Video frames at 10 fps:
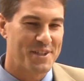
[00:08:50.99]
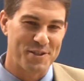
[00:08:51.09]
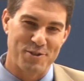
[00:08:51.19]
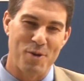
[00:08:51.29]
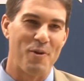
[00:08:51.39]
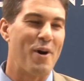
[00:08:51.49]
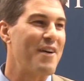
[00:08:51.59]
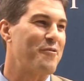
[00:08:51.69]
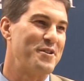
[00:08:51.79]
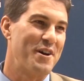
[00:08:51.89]
So I told my
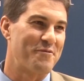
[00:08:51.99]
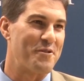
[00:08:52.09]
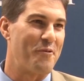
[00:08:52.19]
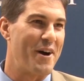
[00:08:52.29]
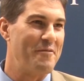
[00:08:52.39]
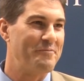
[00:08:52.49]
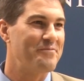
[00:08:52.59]
wife, we're done for a while.